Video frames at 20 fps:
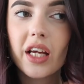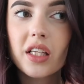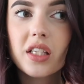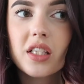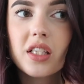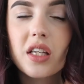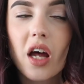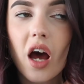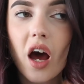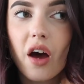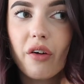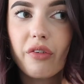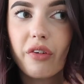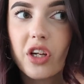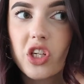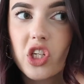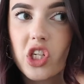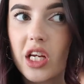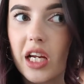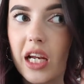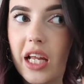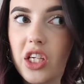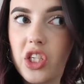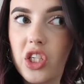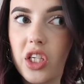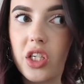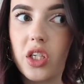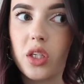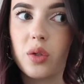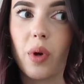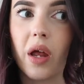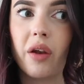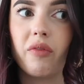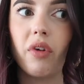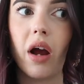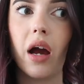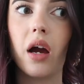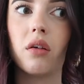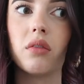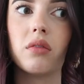and stuff, and she literally just went
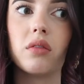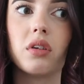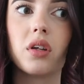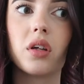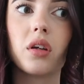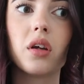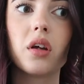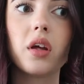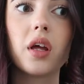around